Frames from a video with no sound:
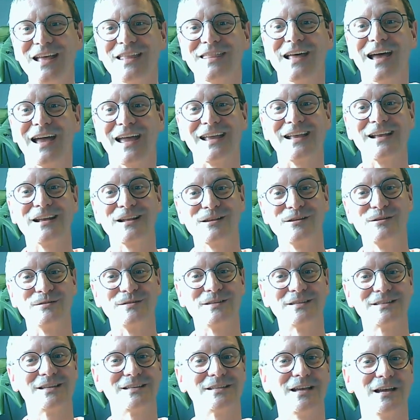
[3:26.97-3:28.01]
that
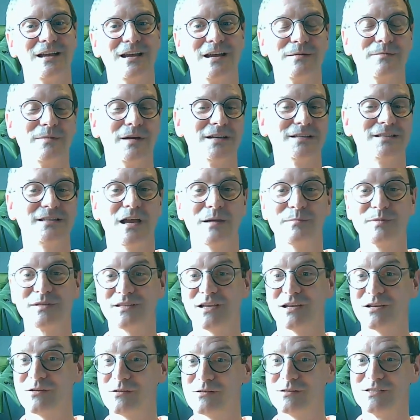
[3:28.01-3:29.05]
includes a
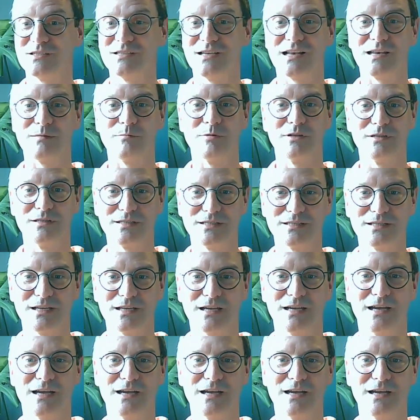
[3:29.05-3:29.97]
cyberpsychology element.